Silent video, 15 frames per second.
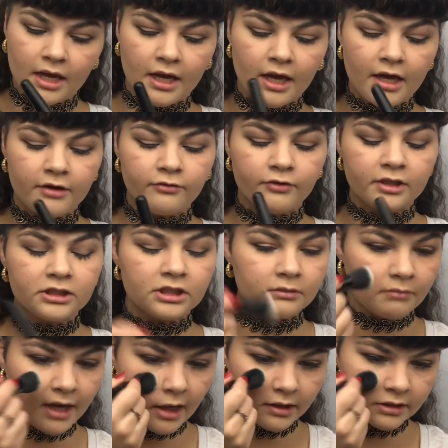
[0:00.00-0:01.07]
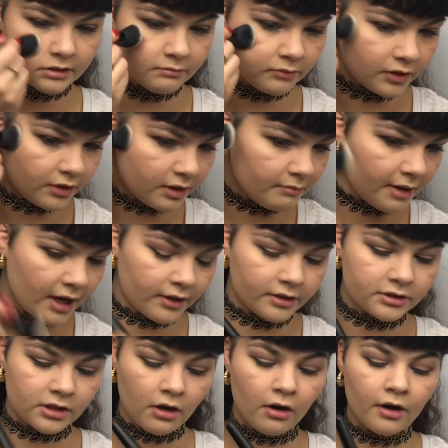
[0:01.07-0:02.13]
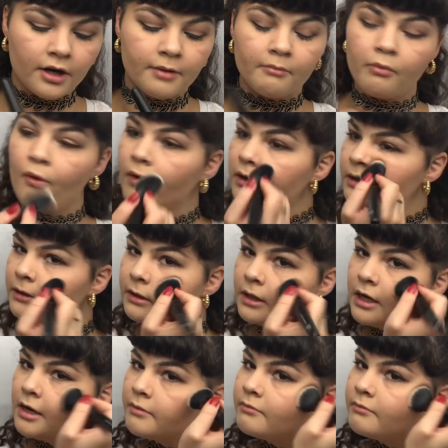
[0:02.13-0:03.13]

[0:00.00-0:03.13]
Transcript: And finishing powders and blurring powders are important